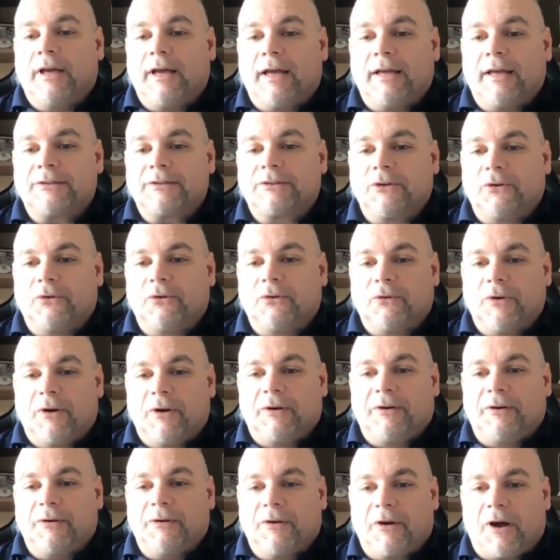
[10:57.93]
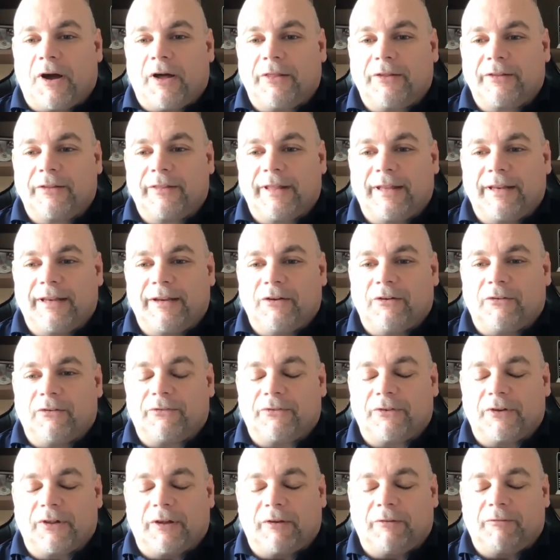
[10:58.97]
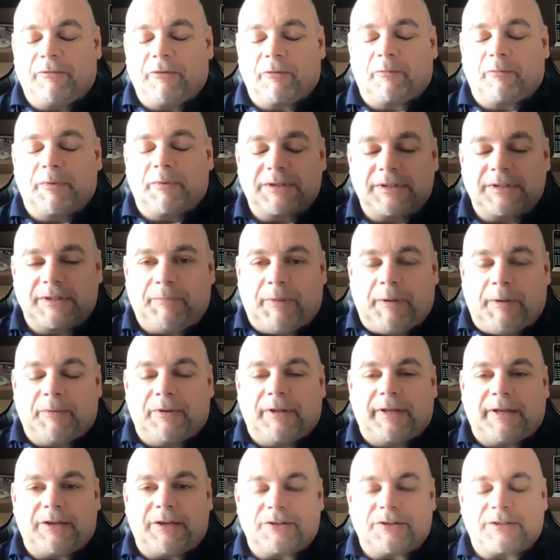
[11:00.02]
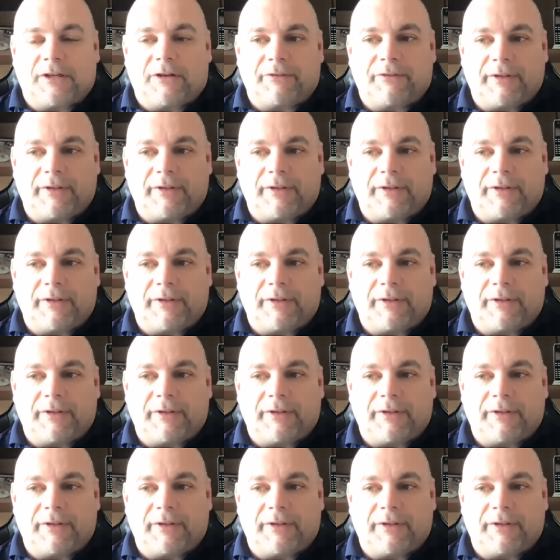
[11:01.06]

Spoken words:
So, you know, other than, you know, for people like yourself